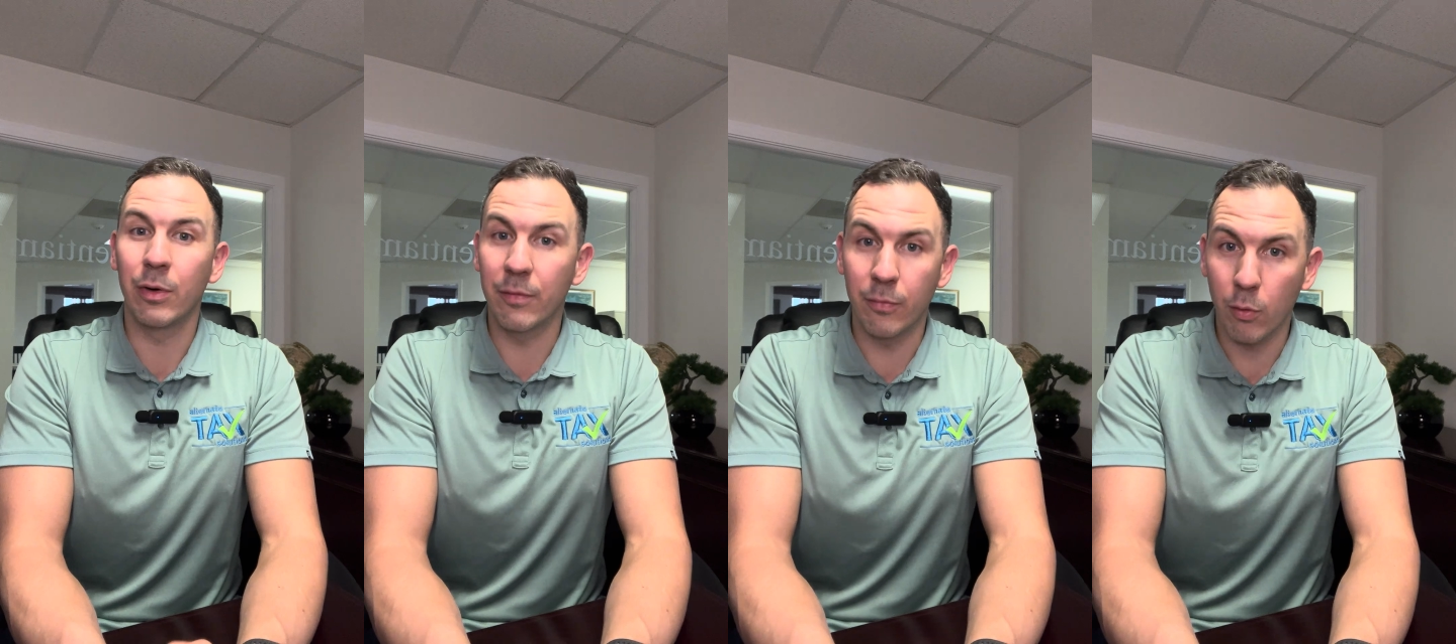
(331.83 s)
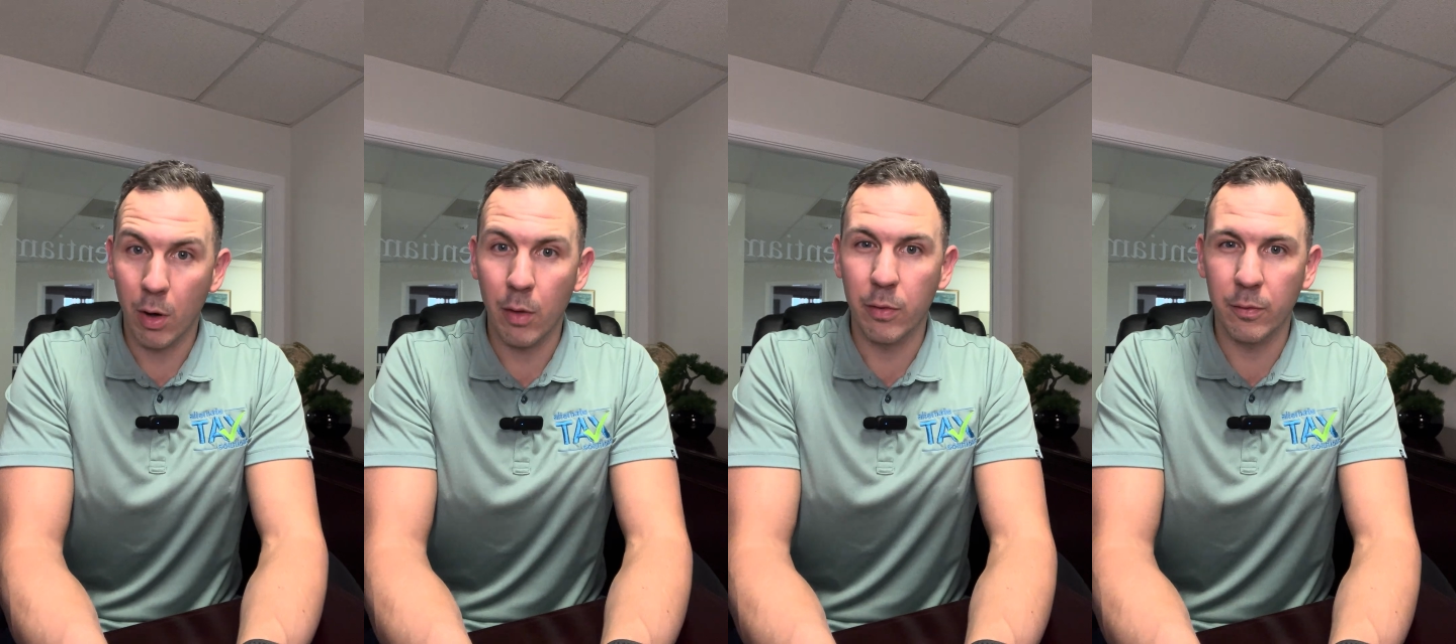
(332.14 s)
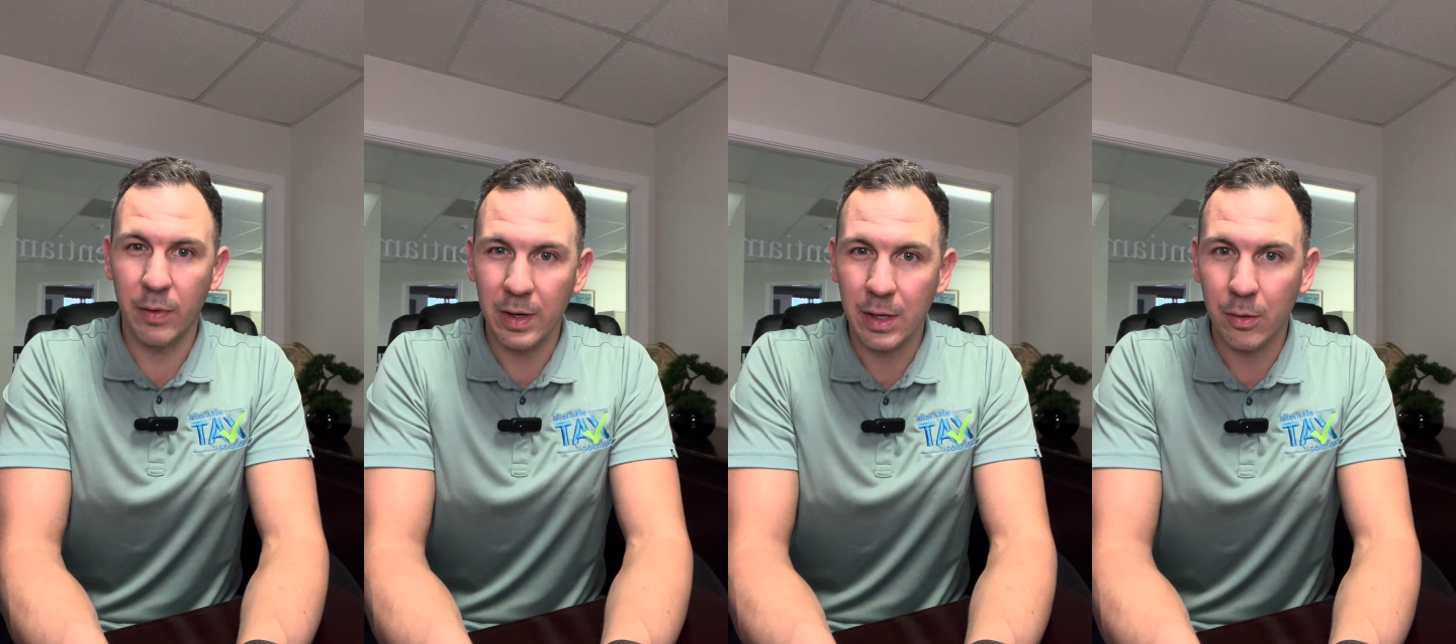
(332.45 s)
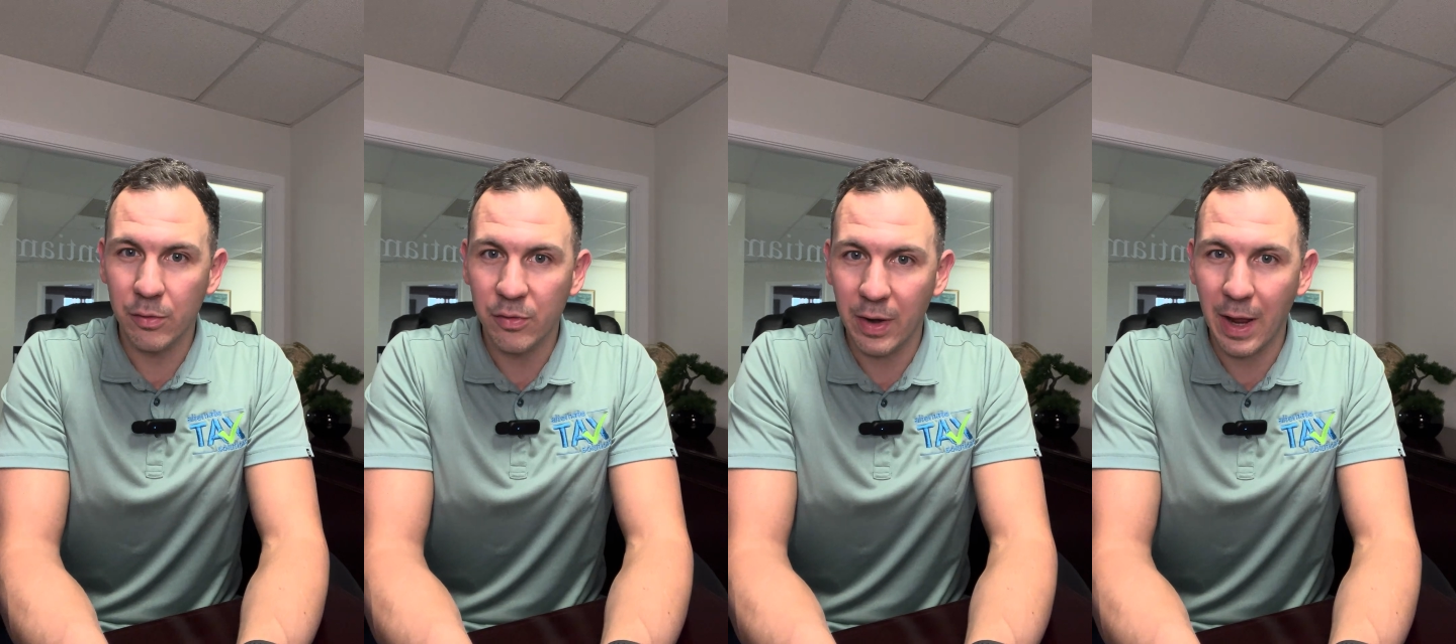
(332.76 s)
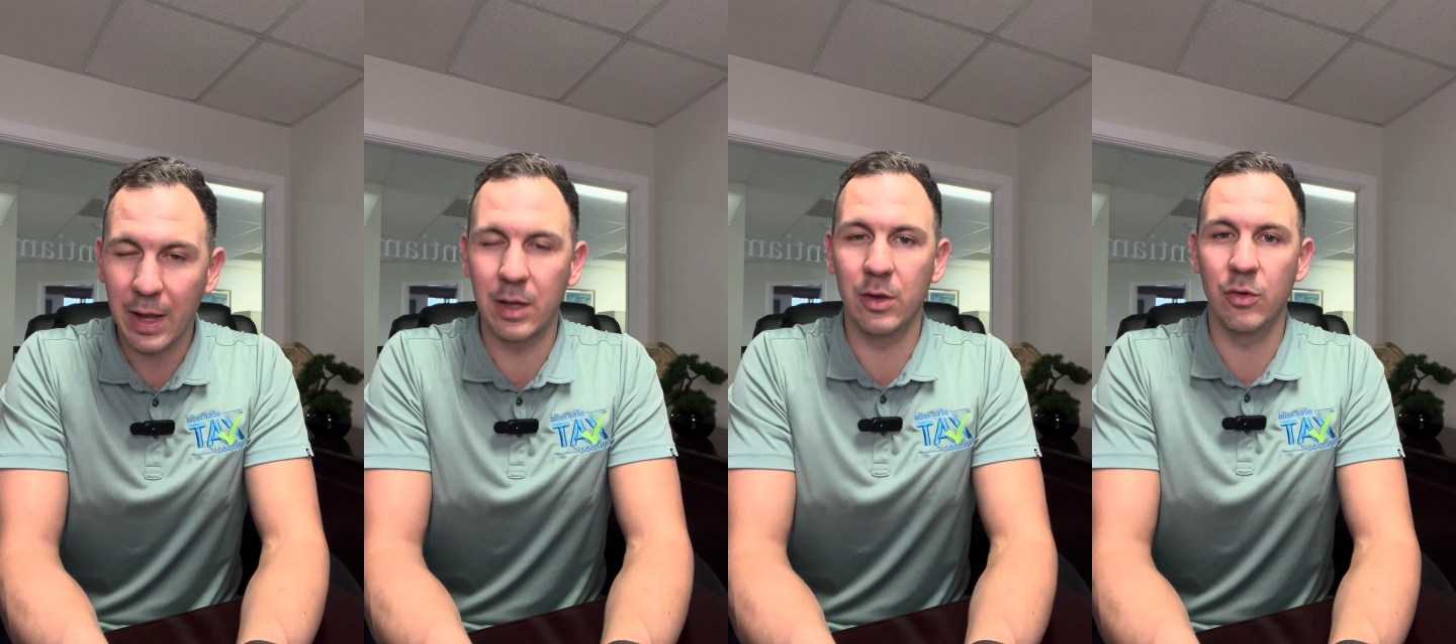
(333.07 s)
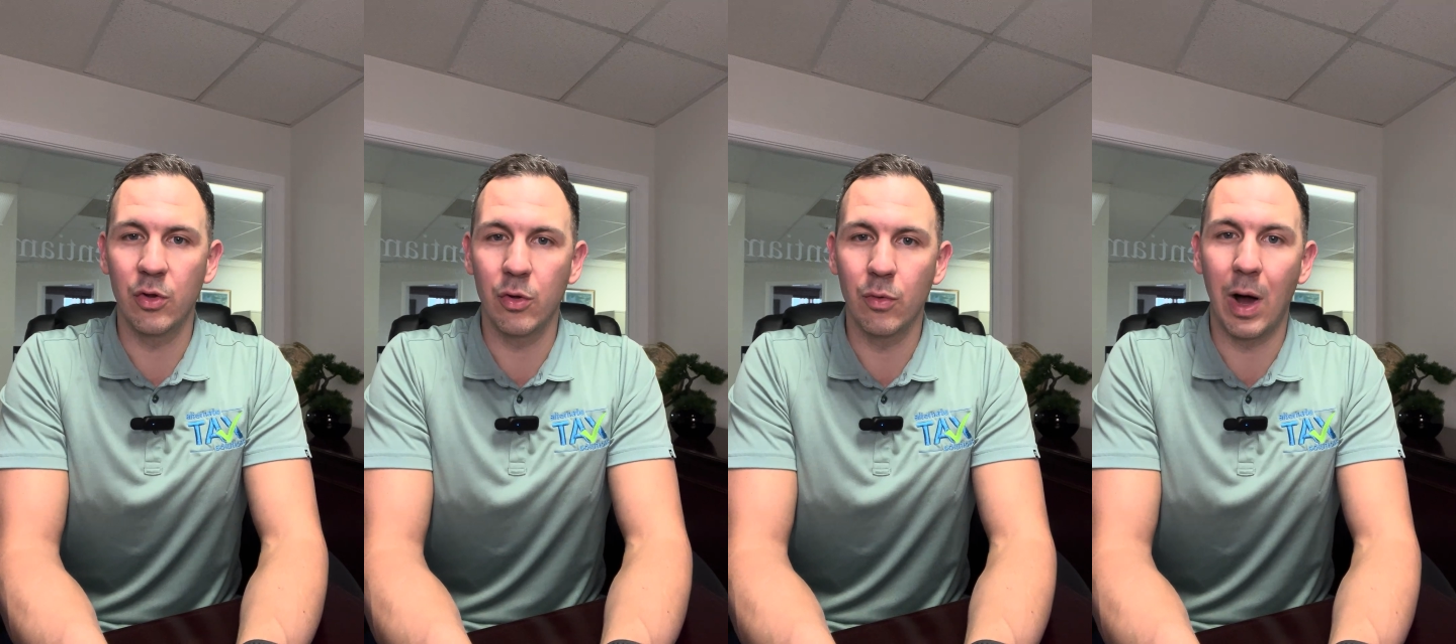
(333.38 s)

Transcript: or 4 other videos that I can do